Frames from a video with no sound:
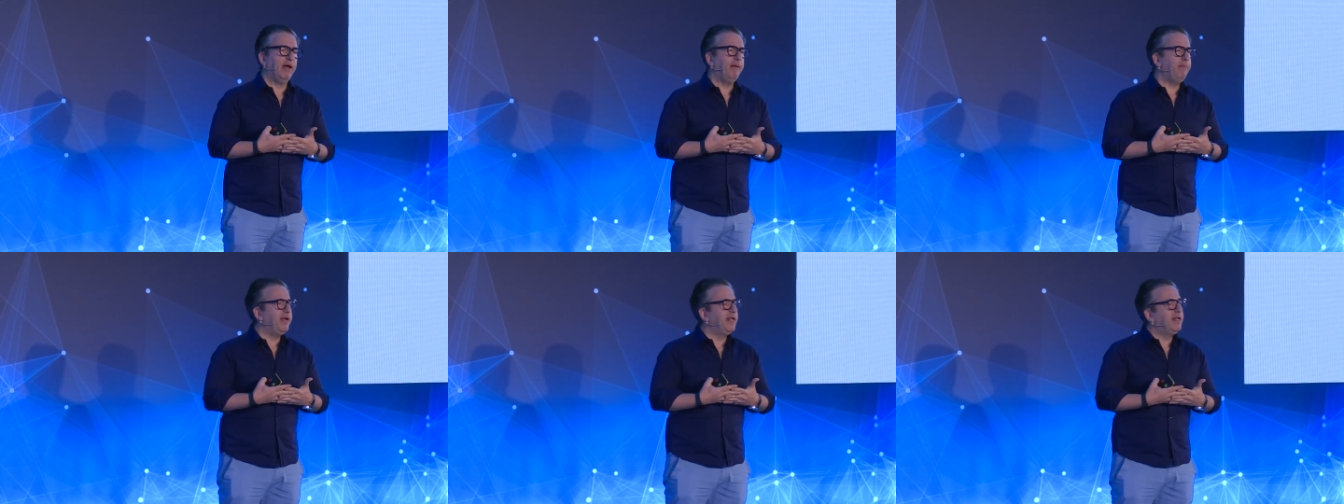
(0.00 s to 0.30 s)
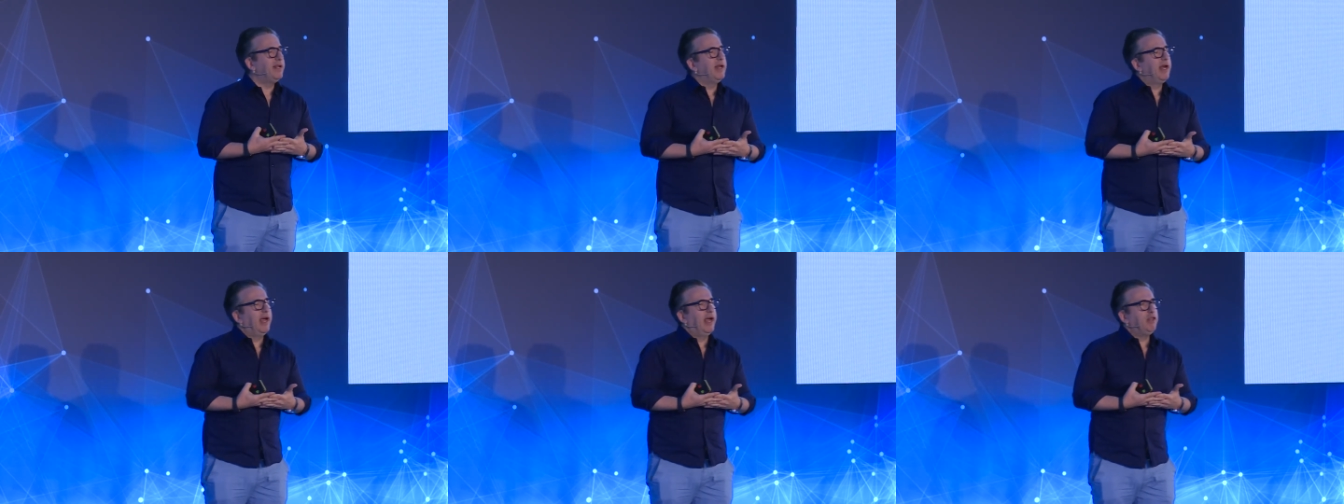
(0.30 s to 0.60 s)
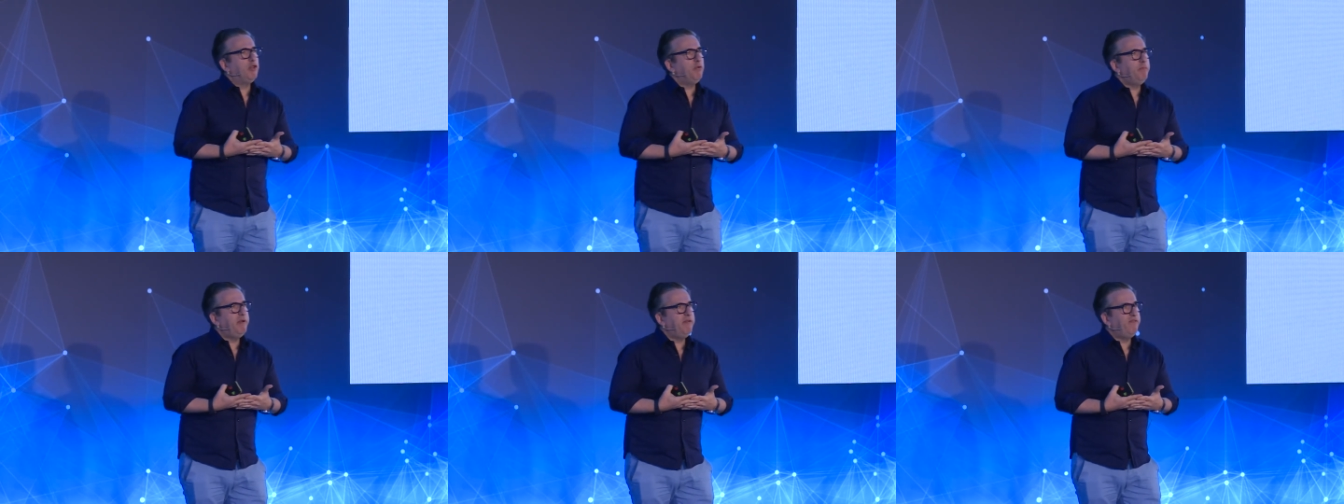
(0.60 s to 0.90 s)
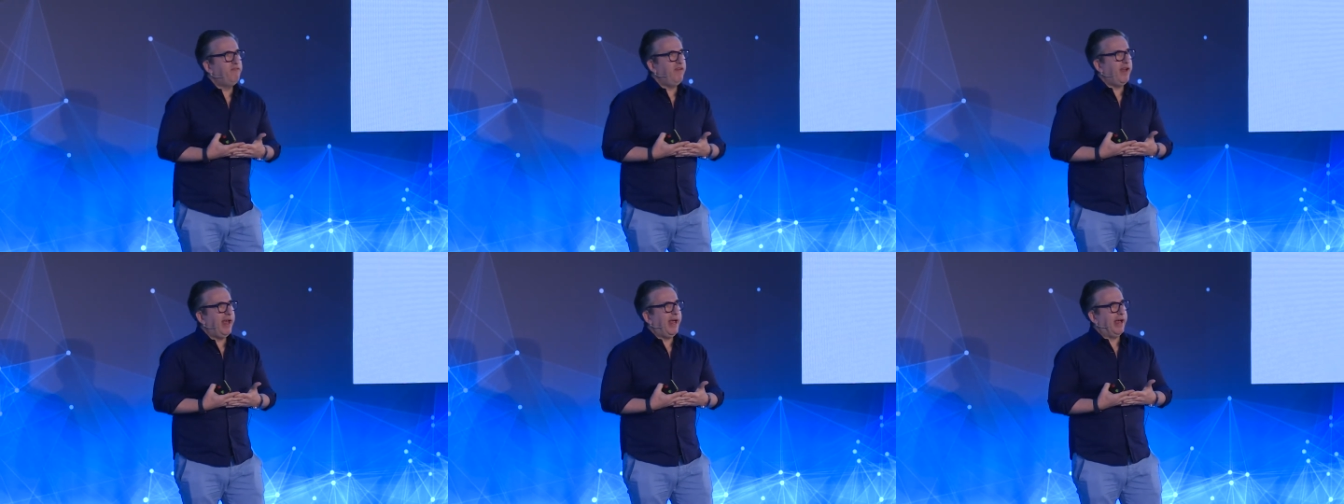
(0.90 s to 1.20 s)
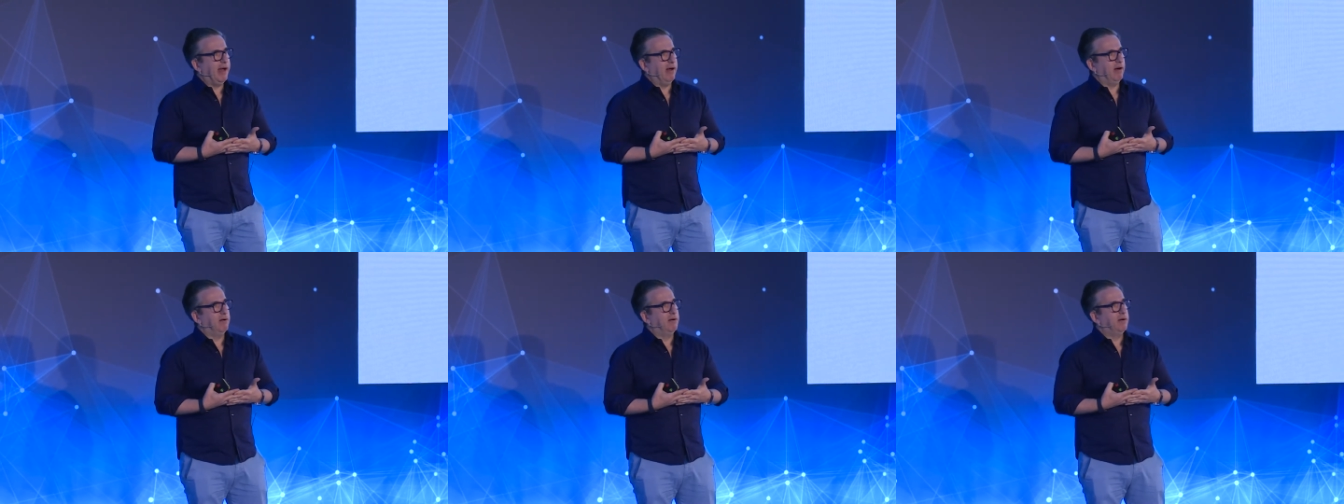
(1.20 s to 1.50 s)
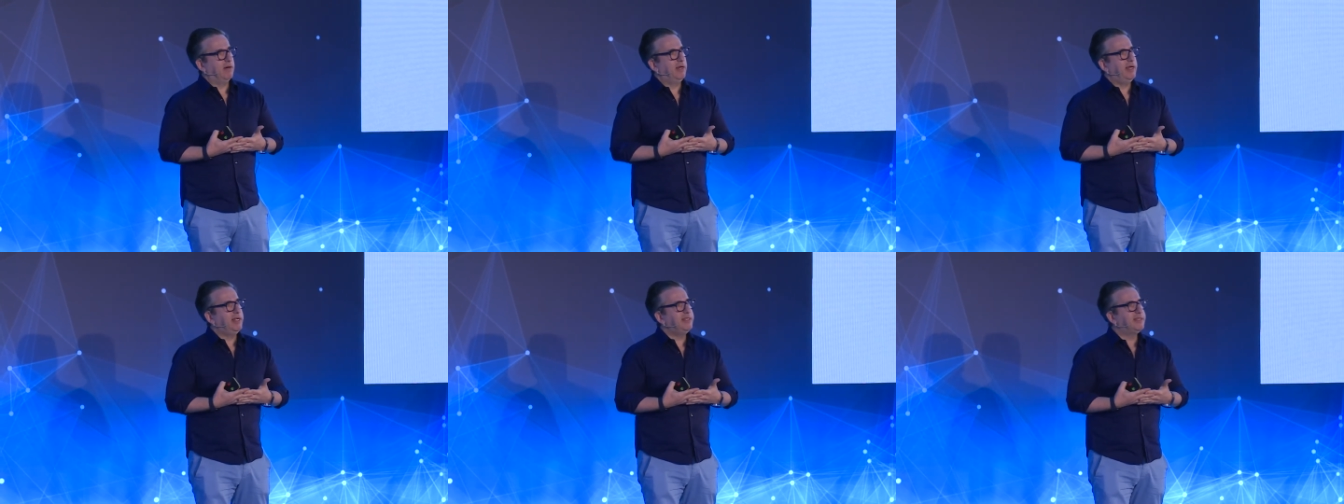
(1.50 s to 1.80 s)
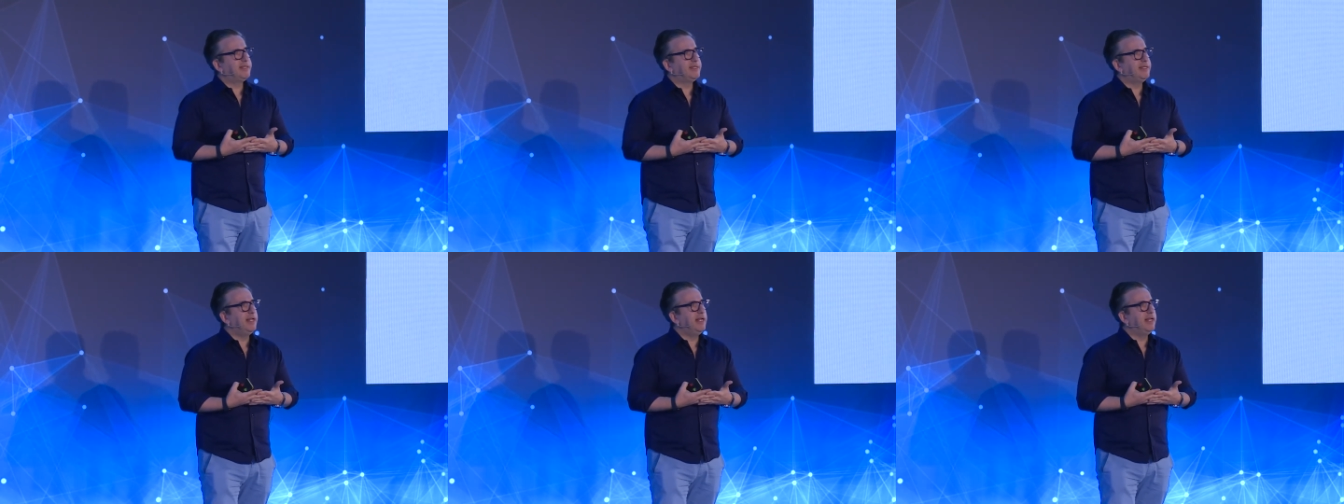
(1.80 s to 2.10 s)
I mean, and to be fair,
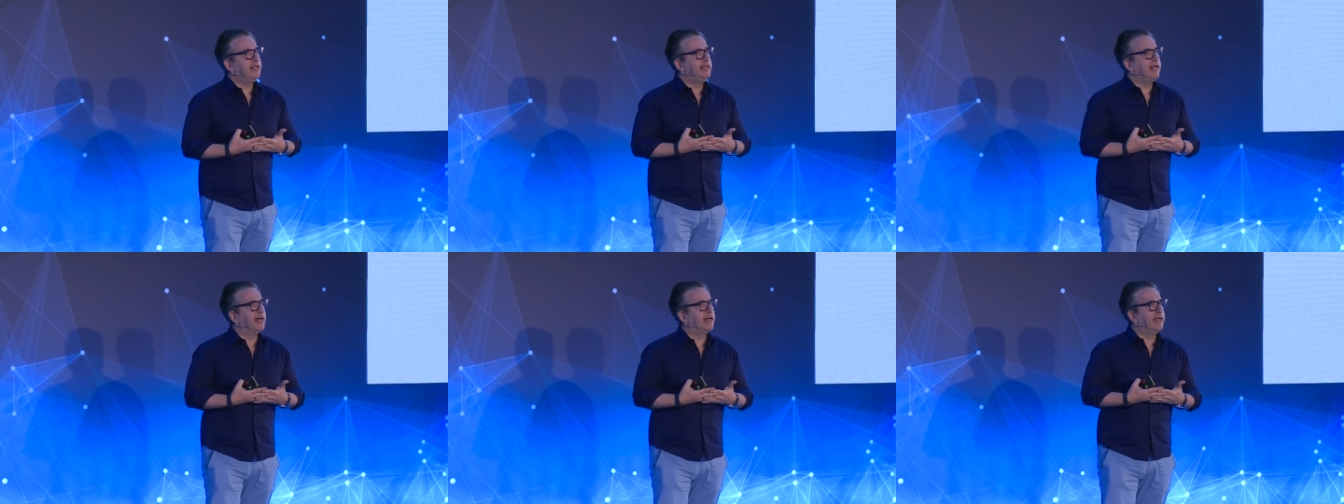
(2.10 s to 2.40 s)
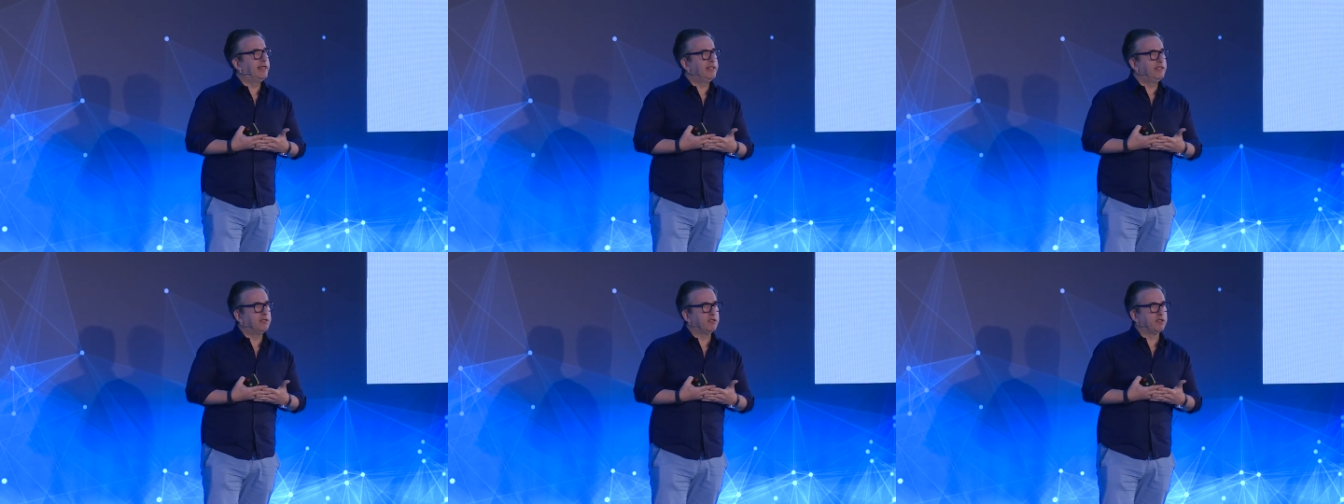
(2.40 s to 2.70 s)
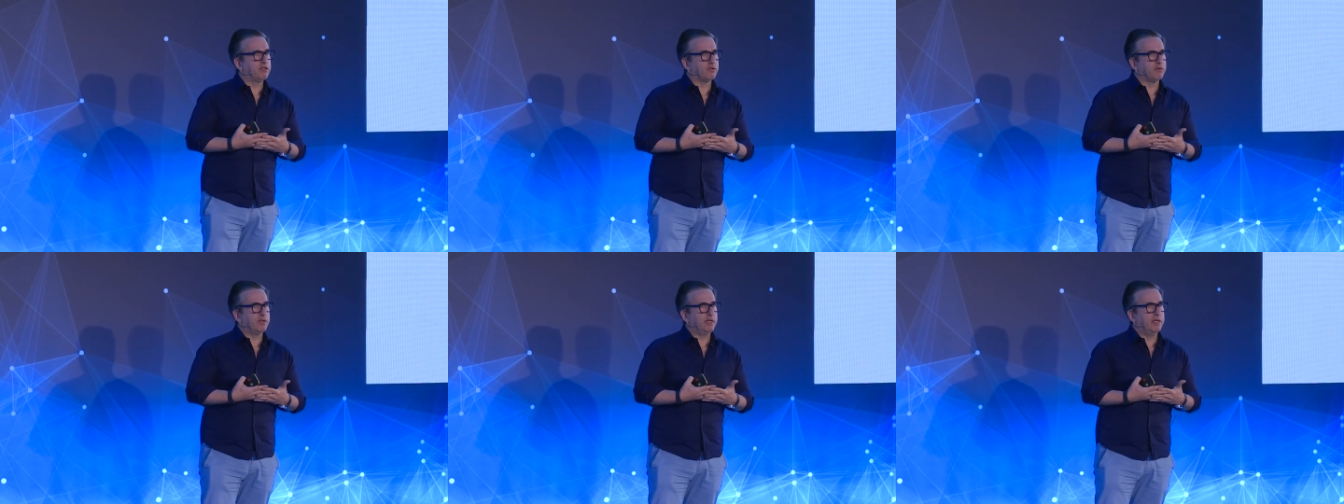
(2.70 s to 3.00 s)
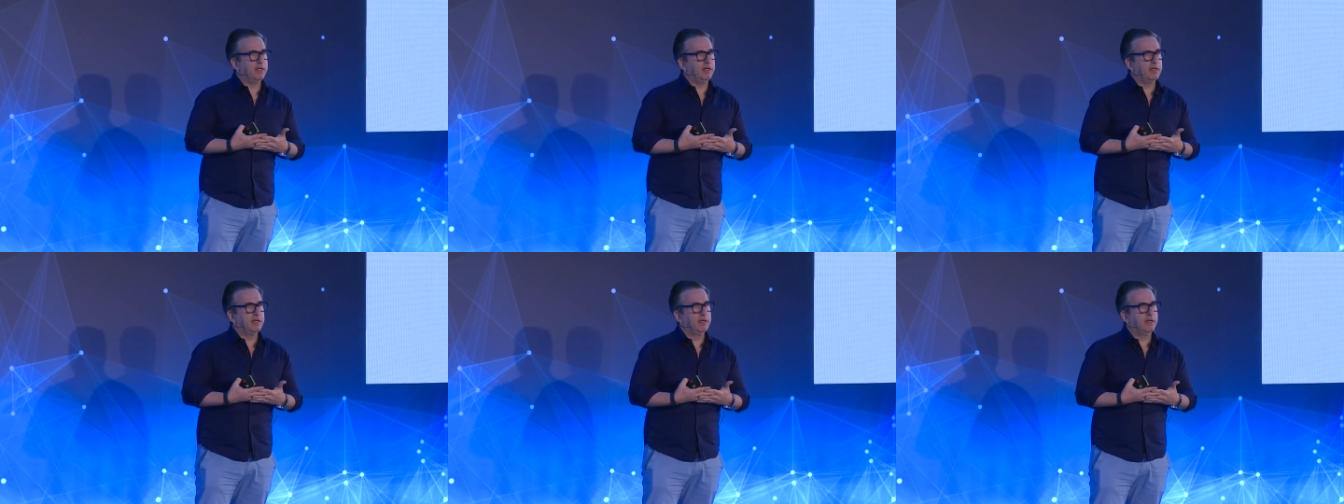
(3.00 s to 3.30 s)
it's still a young industry.